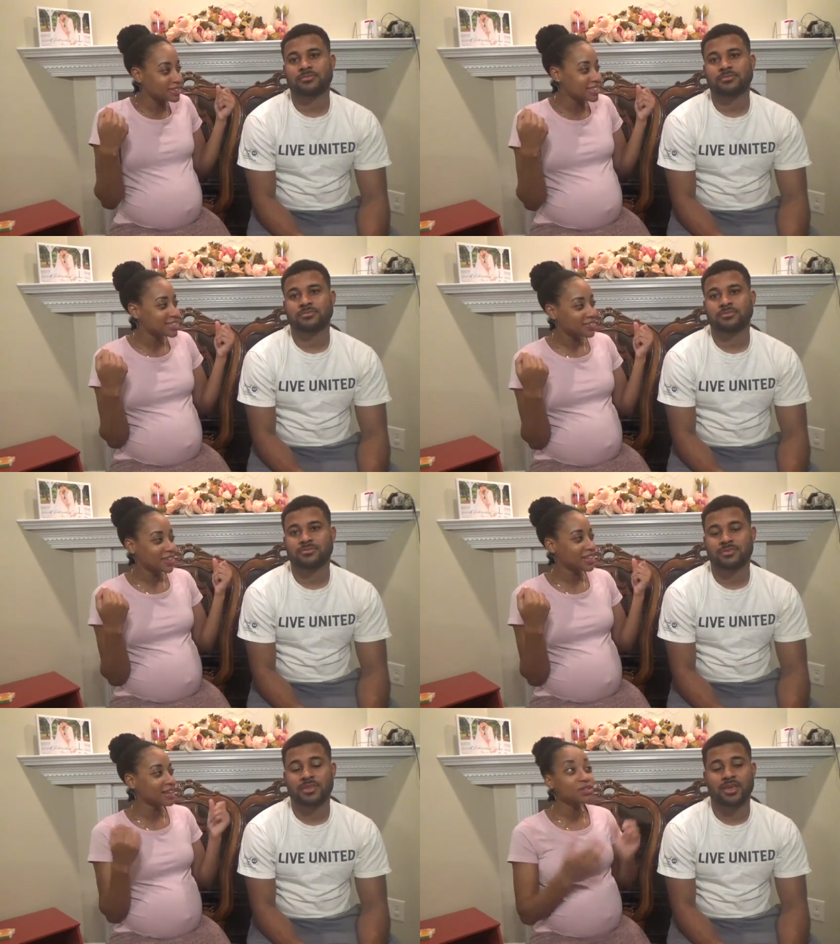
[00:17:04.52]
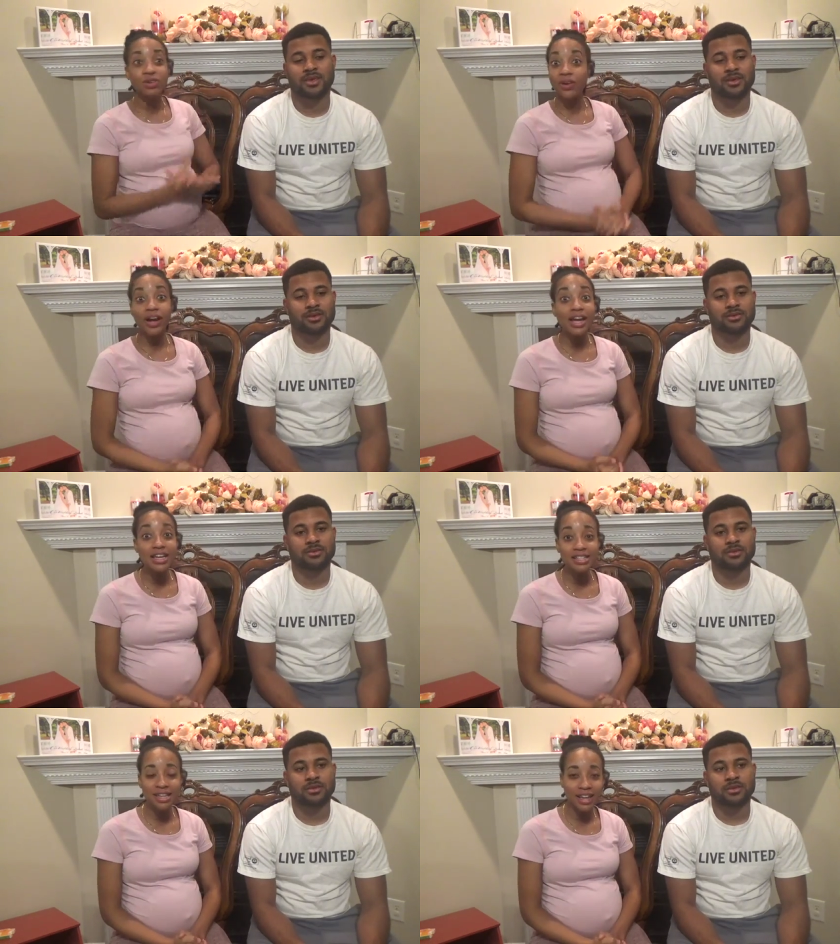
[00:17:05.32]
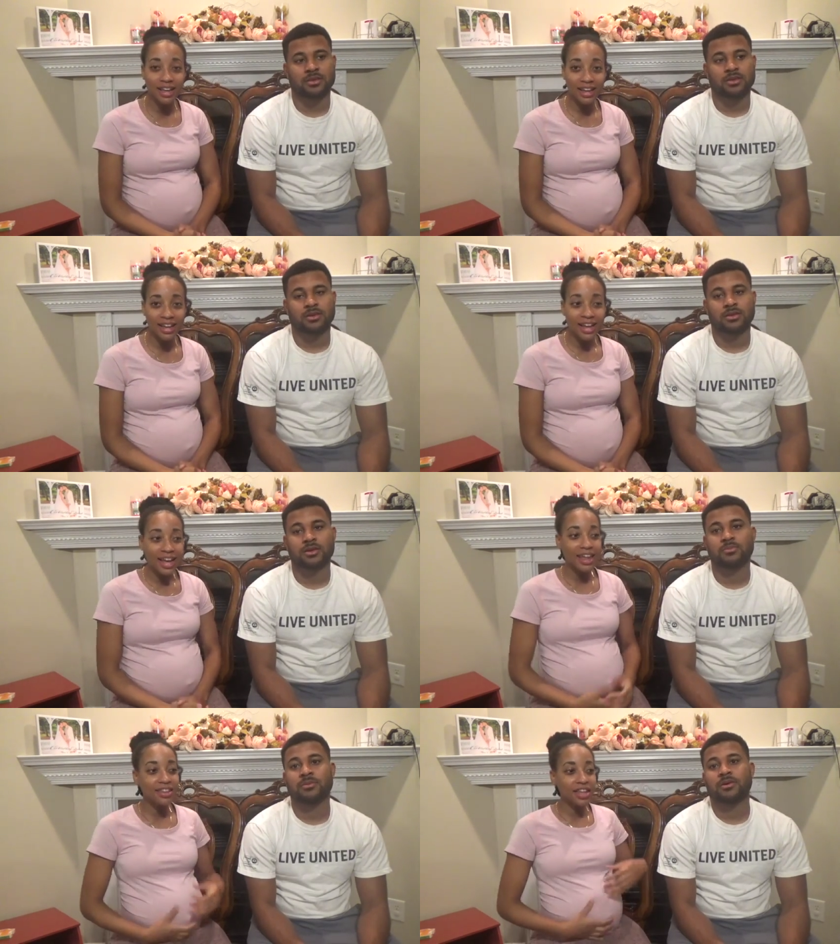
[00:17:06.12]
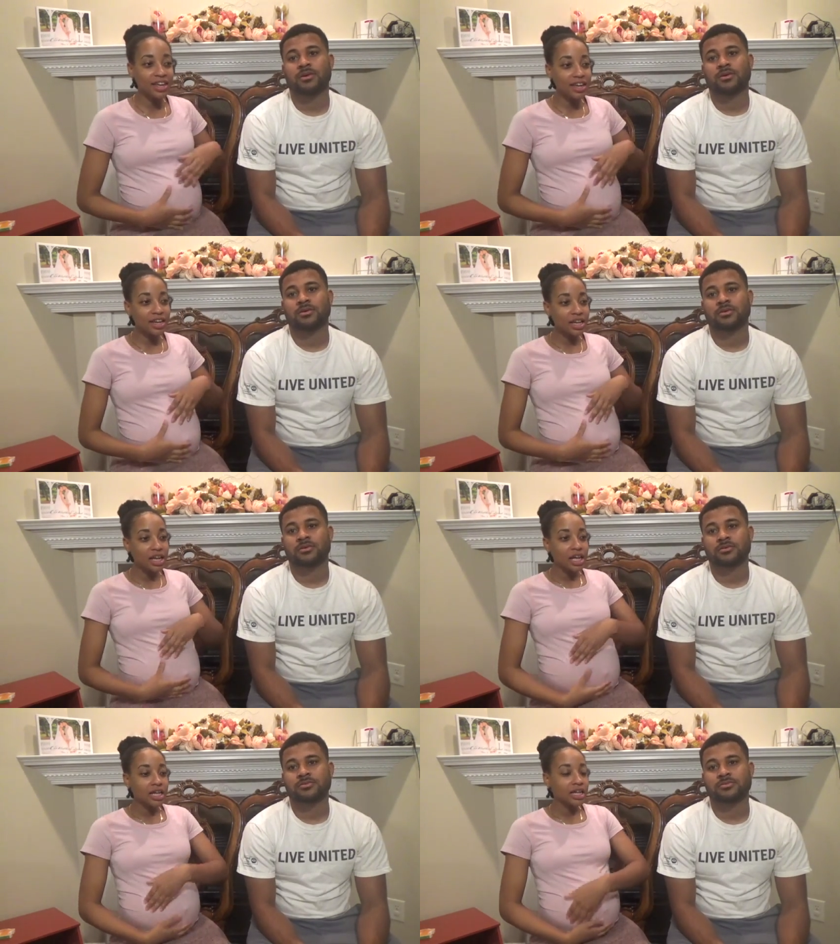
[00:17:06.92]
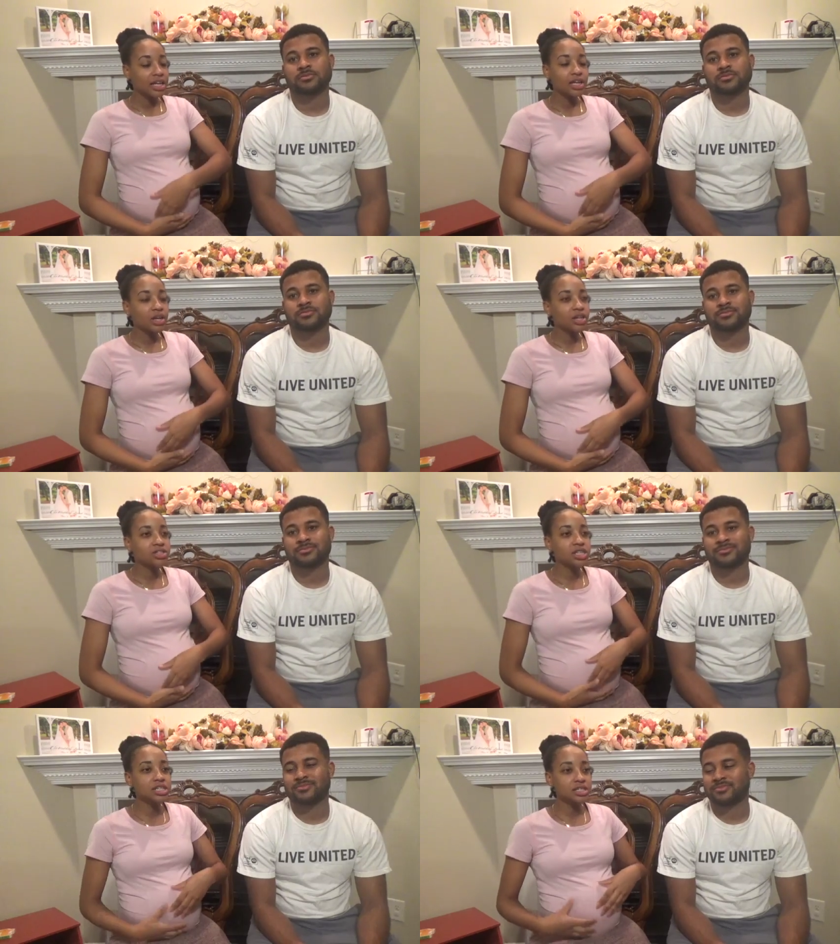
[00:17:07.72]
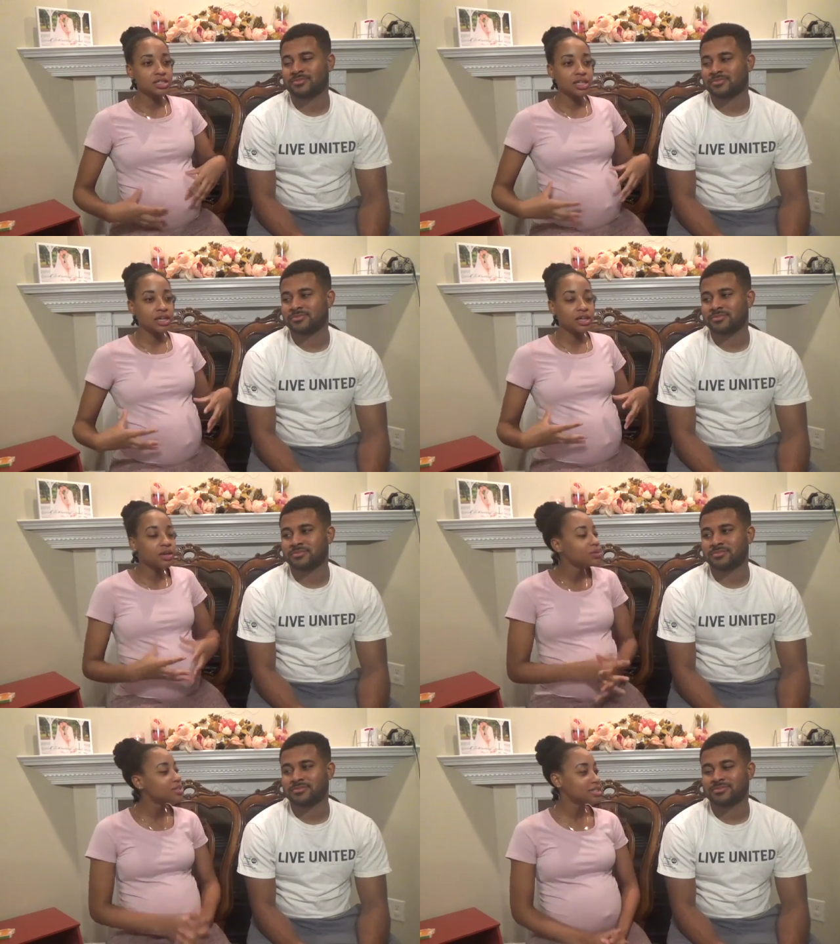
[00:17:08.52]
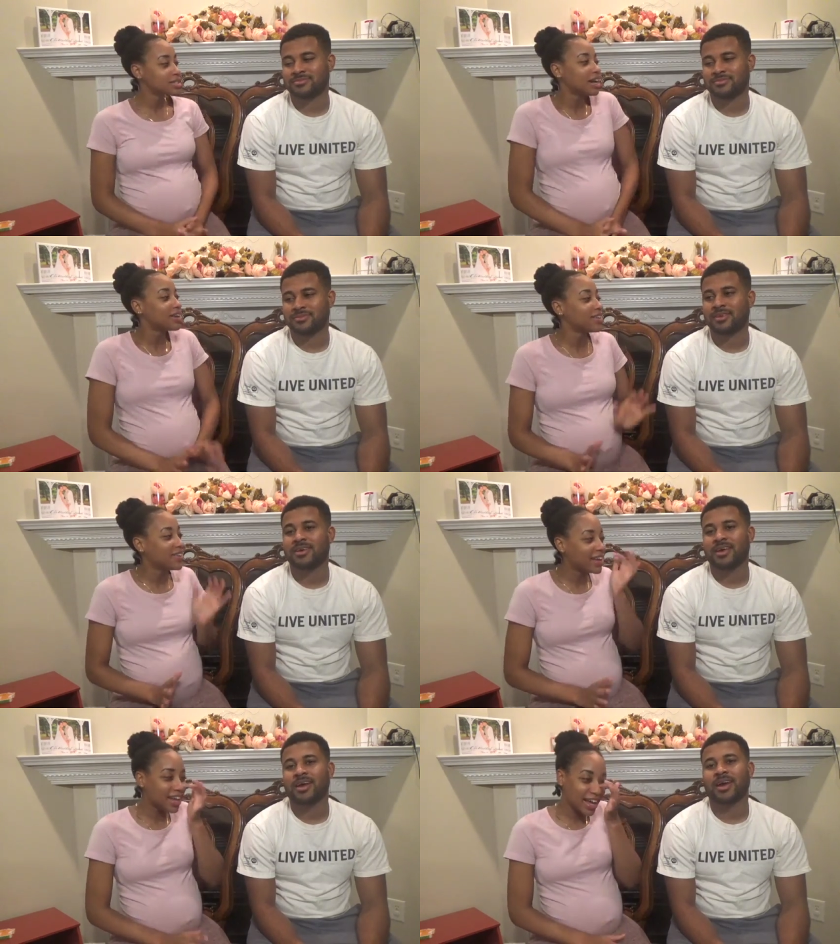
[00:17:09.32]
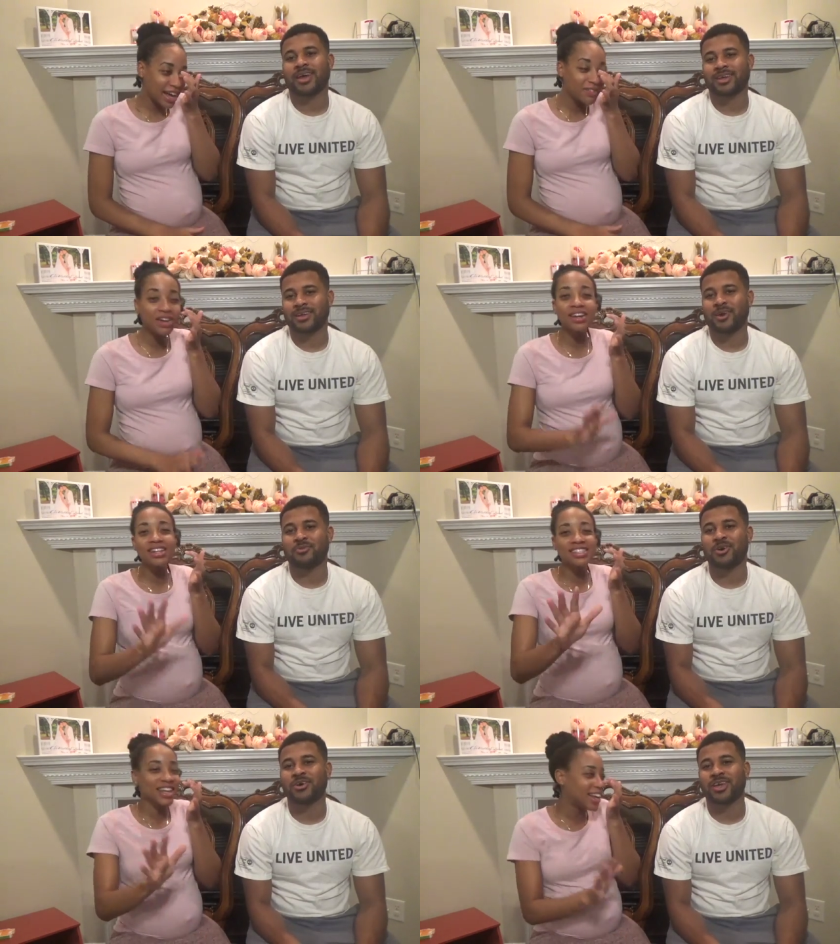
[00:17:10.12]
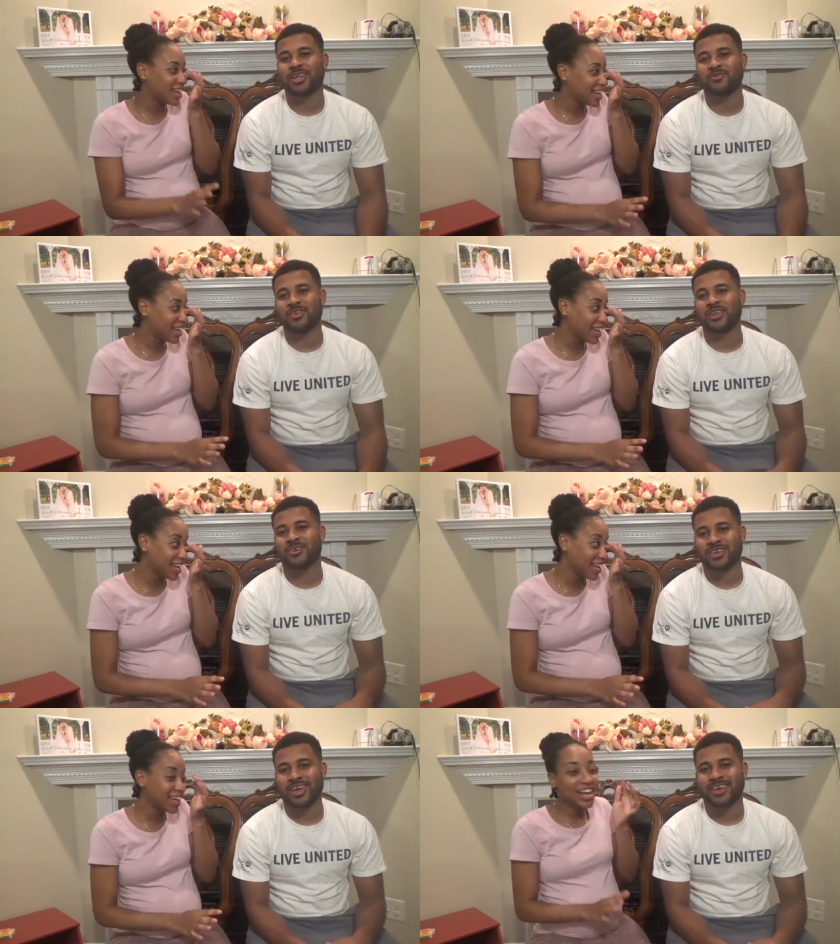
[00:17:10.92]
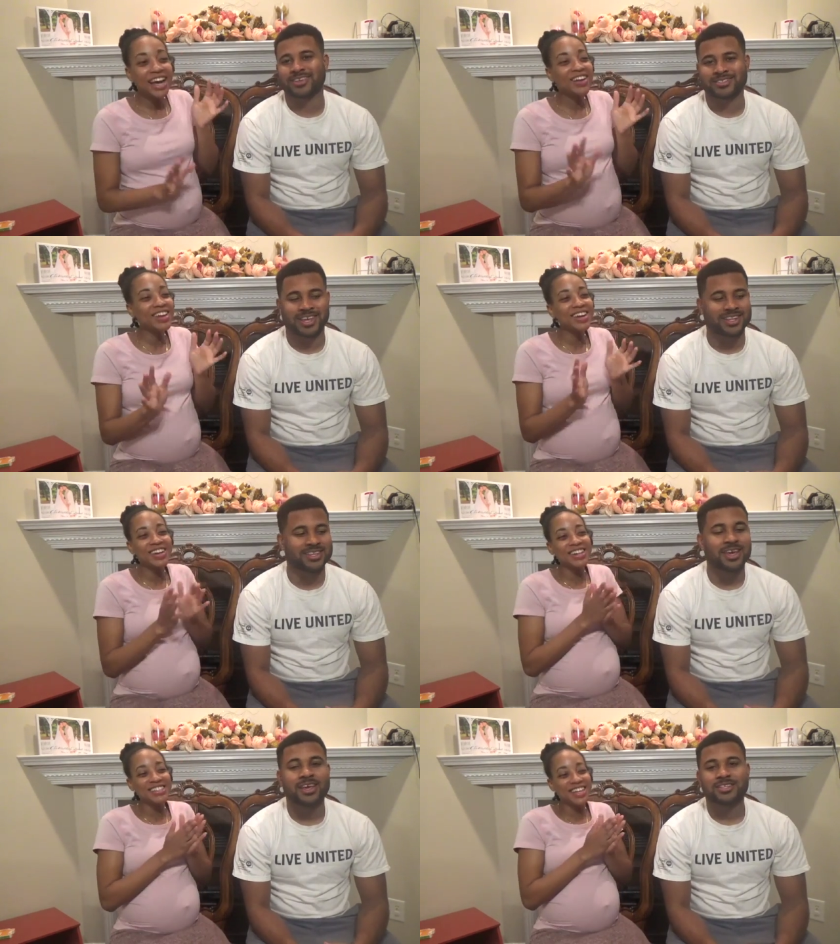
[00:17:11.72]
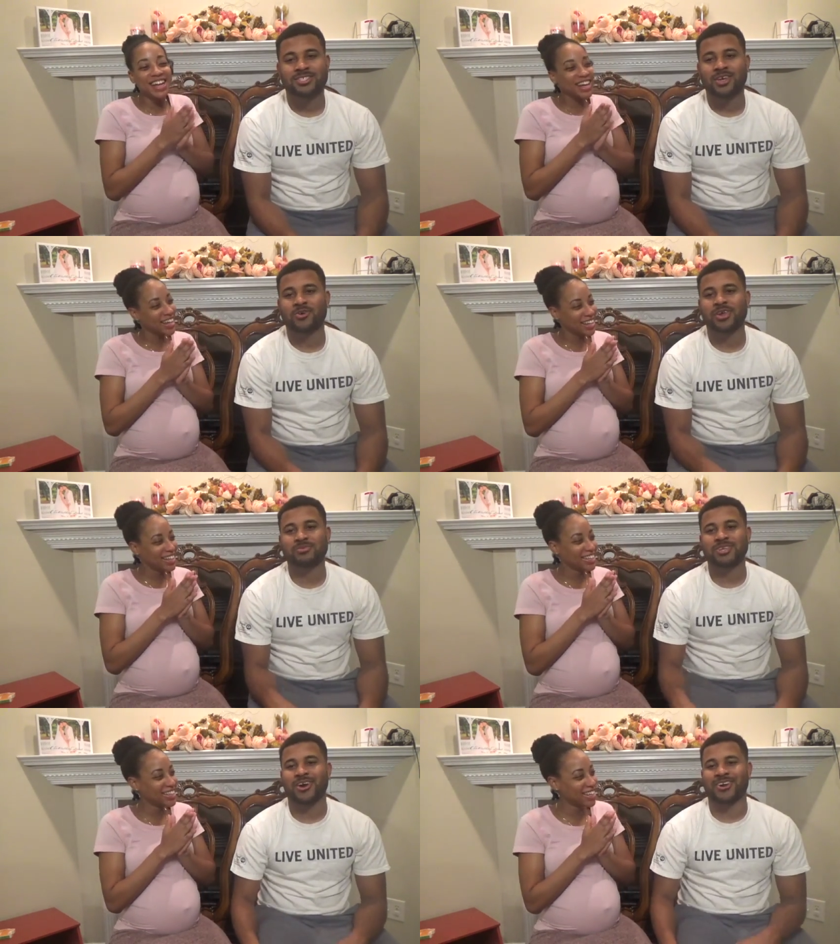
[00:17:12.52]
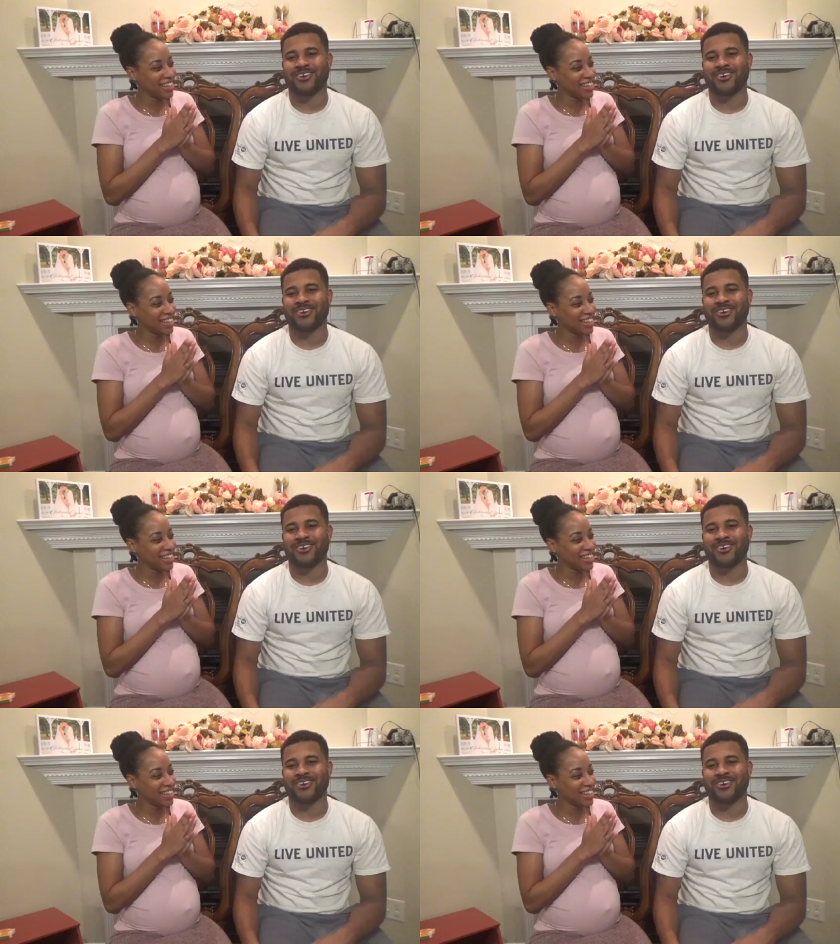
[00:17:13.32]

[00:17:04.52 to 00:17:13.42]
Speaker 1: and stuff like that. It was yeah. crazy. Yep. And then just it was just I don't know. Right.
Speaker 2: I'm not gonna get into that. In the video, yeah. I'm not gonna get into that. She gonna keep talking